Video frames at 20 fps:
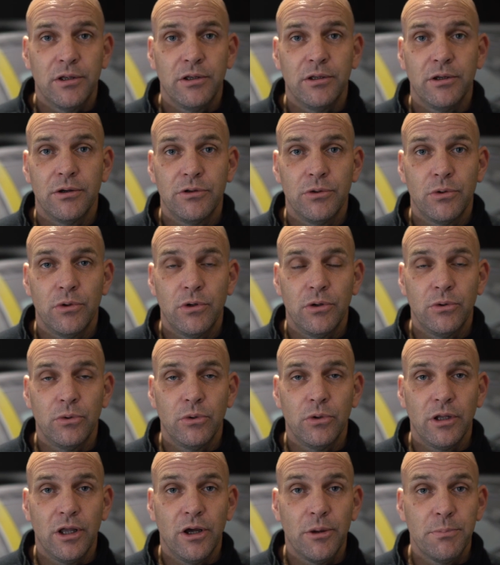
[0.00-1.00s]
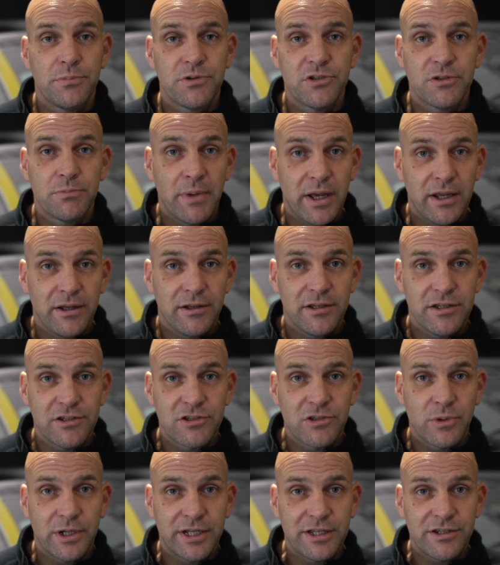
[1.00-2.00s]
You know, your all up spend is
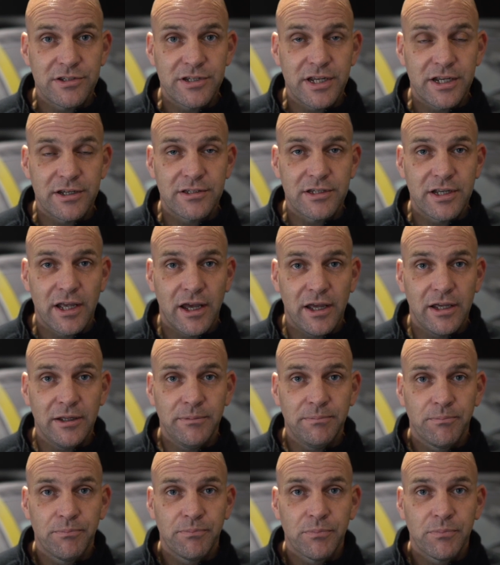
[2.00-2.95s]
26k,